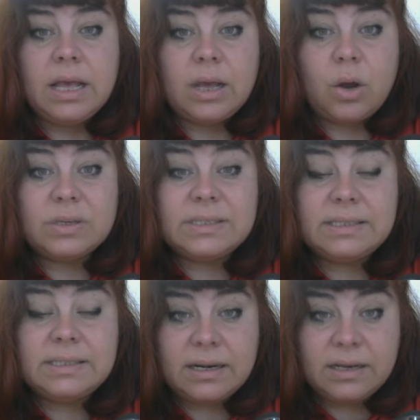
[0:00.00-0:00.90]
or
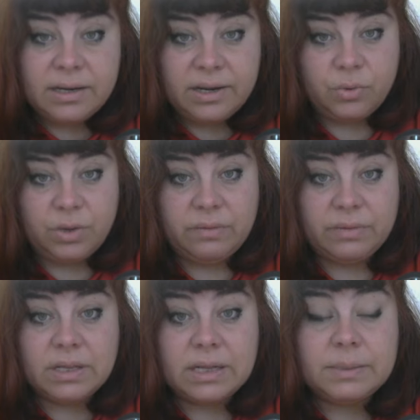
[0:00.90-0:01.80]
sun in Leo
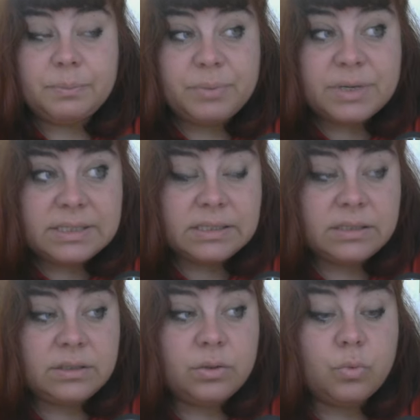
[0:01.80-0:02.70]
even, the
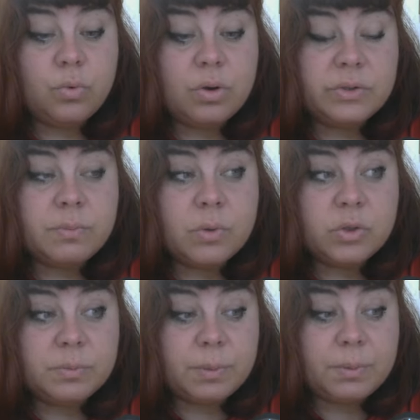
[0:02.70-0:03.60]
person was
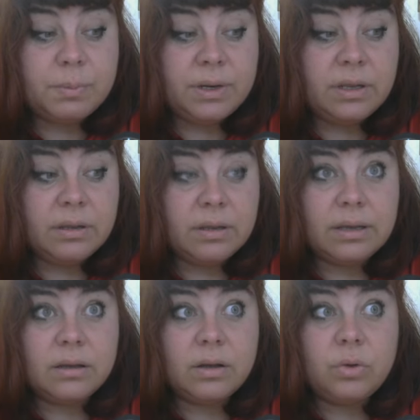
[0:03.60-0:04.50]
most probably
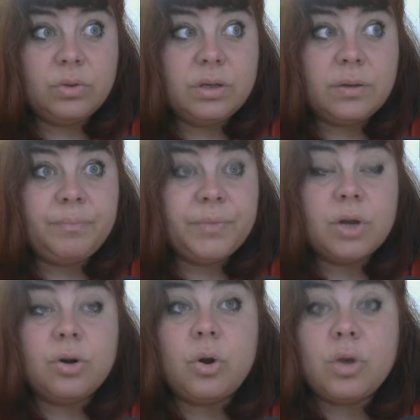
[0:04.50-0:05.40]
on a
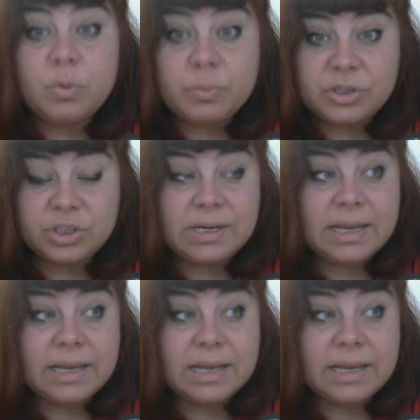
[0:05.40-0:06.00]
royal position,